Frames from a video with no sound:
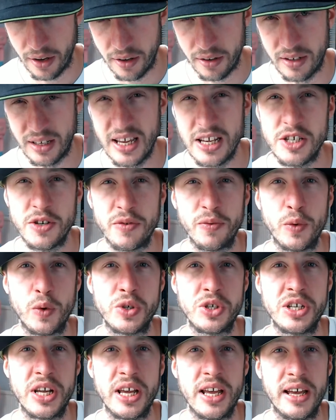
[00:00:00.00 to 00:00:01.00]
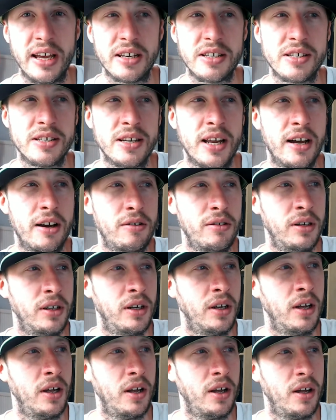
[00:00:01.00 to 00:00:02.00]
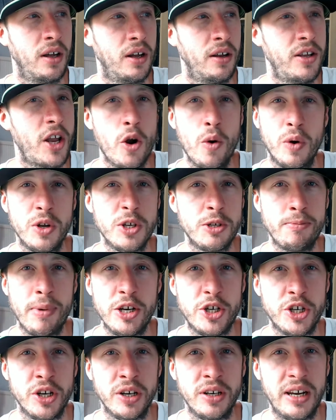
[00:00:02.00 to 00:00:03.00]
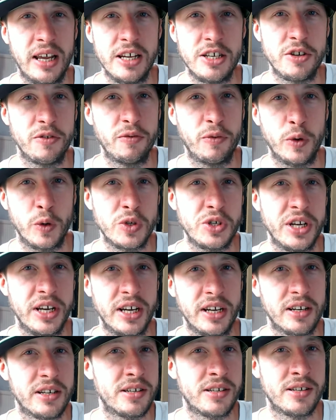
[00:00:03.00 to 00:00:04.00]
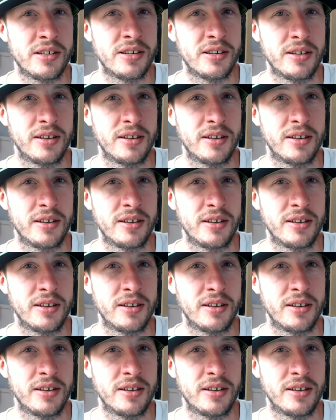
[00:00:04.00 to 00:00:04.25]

Gears of War 6. Now, no one's mentioned Gears of War 6.